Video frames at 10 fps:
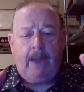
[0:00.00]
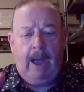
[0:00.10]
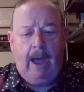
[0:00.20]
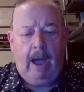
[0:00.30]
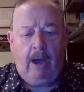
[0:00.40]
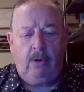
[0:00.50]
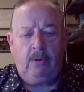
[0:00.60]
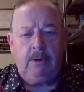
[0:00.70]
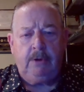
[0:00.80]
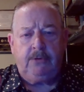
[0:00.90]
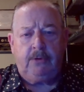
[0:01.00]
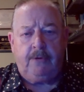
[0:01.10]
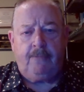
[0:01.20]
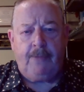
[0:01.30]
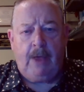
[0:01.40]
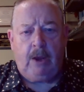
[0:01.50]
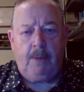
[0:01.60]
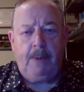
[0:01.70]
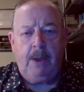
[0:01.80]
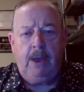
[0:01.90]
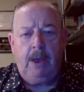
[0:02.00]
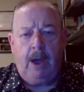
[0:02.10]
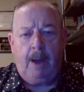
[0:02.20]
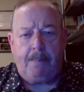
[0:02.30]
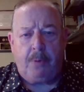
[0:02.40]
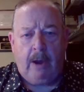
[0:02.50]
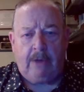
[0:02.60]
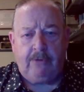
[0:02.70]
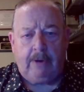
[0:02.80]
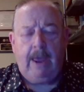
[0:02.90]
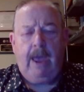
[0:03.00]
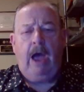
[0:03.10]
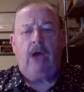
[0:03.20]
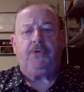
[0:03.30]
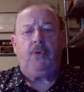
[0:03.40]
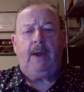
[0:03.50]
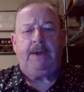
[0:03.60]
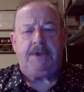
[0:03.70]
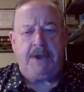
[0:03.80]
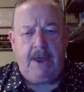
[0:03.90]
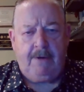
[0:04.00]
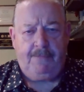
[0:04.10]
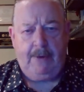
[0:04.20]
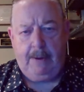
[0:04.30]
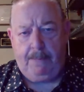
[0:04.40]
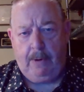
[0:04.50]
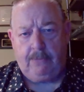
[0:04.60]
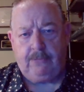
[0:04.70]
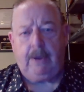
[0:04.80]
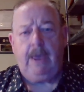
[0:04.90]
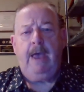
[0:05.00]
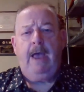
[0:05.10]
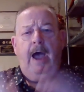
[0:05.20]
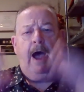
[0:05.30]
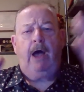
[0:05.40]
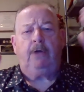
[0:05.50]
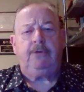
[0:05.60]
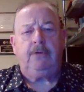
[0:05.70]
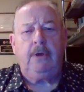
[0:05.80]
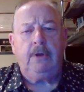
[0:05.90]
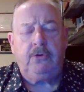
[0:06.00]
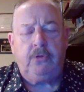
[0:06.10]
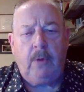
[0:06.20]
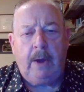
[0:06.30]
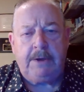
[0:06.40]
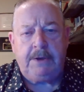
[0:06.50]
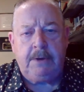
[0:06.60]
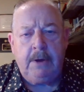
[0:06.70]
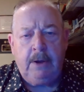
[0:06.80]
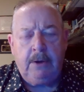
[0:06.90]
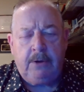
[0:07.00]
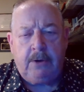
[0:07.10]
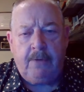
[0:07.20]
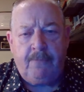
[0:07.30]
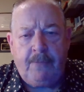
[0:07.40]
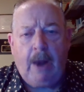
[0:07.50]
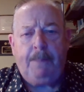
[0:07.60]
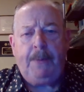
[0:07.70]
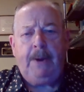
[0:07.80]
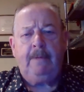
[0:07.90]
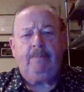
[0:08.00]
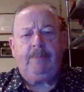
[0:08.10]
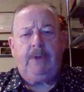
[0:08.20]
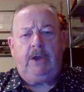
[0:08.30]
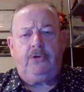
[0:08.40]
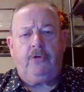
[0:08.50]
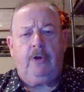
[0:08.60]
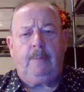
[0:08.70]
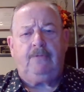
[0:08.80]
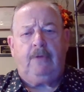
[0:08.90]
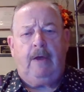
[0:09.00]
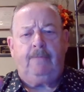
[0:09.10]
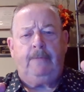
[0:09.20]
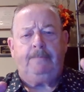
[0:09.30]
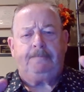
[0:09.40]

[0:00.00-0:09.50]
how to develop a project, how to identify a project, how to develop it in terms of